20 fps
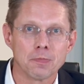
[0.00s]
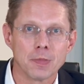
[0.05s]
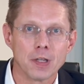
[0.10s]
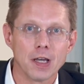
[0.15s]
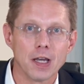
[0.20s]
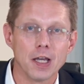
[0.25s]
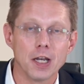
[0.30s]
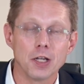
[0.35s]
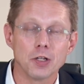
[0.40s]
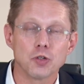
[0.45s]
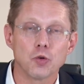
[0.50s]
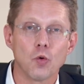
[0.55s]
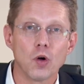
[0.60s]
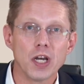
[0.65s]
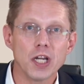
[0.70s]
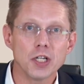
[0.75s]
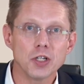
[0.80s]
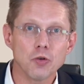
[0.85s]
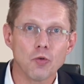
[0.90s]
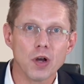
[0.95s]
And in
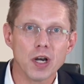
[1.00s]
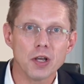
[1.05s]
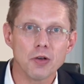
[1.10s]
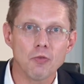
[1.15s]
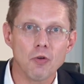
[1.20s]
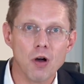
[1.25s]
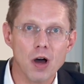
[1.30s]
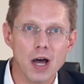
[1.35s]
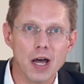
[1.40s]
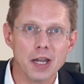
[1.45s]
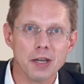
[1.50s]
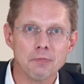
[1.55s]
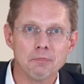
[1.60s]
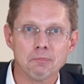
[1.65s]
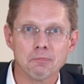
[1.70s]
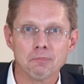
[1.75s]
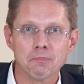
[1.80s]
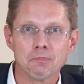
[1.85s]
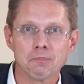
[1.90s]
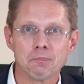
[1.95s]
2021,
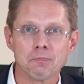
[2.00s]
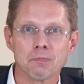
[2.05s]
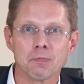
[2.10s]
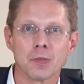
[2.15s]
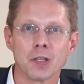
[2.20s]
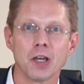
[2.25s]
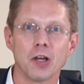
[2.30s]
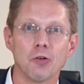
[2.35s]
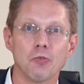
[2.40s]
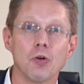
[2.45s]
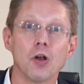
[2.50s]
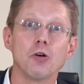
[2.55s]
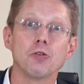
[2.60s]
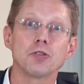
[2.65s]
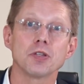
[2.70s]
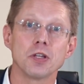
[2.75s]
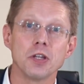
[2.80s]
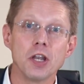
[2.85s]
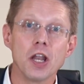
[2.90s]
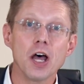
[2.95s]
it rose
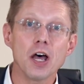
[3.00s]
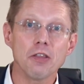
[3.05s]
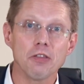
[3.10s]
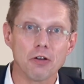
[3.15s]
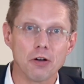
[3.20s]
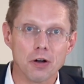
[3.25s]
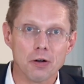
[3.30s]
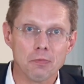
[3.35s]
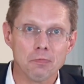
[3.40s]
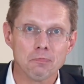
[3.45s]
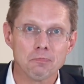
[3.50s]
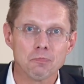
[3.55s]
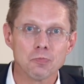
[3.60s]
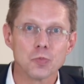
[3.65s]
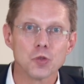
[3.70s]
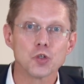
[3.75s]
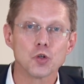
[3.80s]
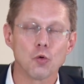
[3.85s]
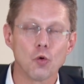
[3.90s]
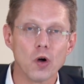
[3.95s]
another
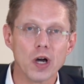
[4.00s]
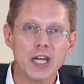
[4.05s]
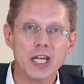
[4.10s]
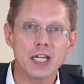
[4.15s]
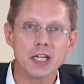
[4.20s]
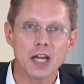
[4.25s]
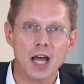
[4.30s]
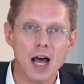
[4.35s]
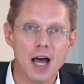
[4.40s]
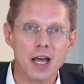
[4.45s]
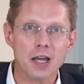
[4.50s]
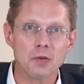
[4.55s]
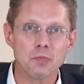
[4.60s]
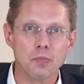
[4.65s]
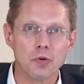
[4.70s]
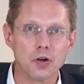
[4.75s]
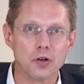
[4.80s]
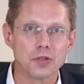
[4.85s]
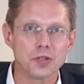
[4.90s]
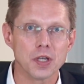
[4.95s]

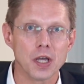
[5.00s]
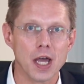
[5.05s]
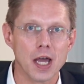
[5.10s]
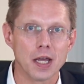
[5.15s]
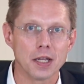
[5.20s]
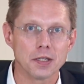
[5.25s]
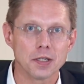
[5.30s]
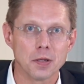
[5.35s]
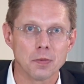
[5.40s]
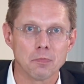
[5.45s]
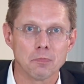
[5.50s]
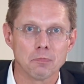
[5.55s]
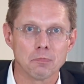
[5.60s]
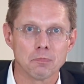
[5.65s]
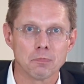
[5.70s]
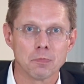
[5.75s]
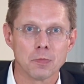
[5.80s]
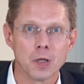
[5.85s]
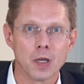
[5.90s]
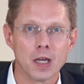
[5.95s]
29%.
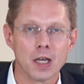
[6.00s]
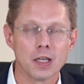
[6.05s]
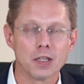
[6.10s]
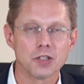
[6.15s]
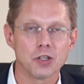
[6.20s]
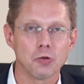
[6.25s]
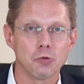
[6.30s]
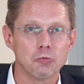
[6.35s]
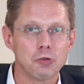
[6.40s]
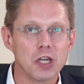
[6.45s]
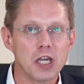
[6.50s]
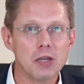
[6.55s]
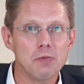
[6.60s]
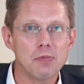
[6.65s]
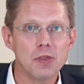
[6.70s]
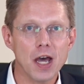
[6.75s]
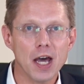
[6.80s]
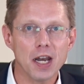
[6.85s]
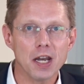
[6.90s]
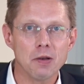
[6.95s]
So keep
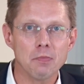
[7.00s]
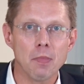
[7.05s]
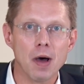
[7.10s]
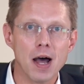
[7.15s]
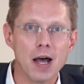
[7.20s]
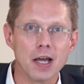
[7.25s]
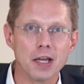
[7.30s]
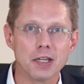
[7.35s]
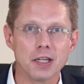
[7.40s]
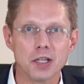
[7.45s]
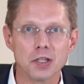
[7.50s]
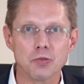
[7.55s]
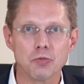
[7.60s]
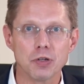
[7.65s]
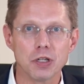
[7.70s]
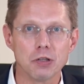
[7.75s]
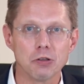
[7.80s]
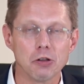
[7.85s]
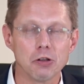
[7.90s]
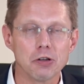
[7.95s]
that in mind as
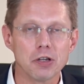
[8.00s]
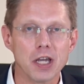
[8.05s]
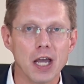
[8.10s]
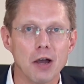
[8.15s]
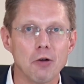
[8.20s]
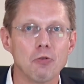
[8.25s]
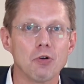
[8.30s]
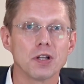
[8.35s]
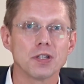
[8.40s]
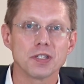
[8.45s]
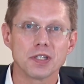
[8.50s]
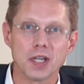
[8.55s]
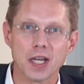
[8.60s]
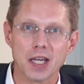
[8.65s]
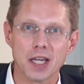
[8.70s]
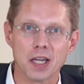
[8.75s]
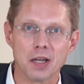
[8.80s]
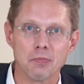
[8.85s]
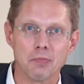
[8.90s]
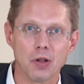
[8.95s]
we look at what's
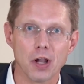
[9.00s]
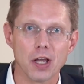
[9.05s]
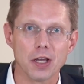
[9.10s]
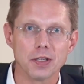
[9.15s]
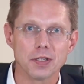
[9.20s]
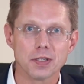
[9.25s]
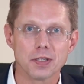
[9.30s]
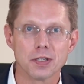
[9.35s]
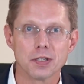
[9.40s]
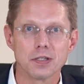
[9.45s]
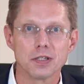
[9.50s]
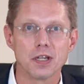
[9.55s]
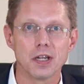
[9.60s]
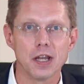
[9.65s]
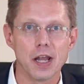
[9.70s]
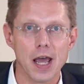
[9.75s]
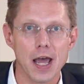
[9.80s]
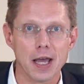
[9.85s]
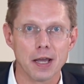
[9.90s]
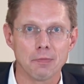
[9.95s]
taking place
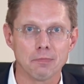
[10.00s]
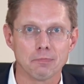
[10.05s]
today.